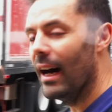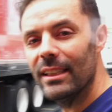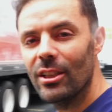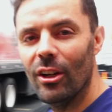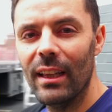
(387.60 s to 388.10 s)

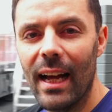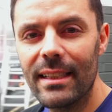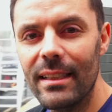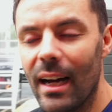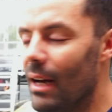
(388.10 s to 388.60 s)
Alright, so
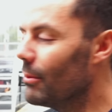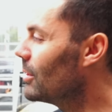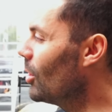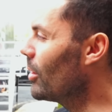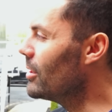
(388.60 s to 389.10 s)
last night
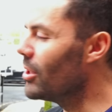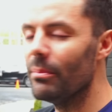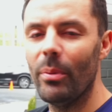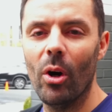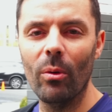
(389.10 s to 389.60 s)
we're talking to the
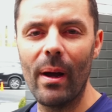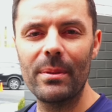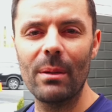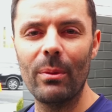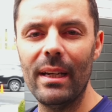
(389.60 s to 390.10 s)
ball
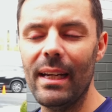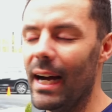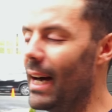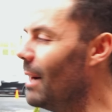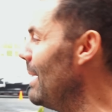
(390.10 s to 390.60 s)
reps, and we
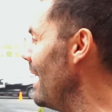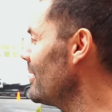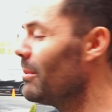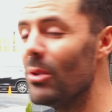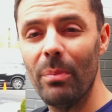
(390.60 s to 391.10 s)
have
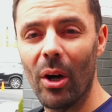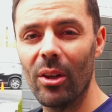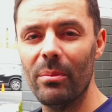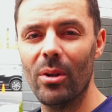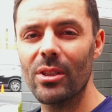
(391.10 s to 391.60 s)
some new
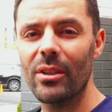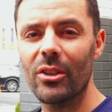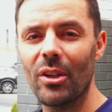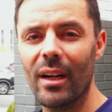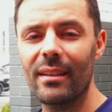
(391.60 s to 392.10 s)
bowling balls on the
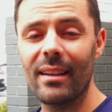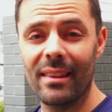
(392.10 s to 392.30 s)
truck,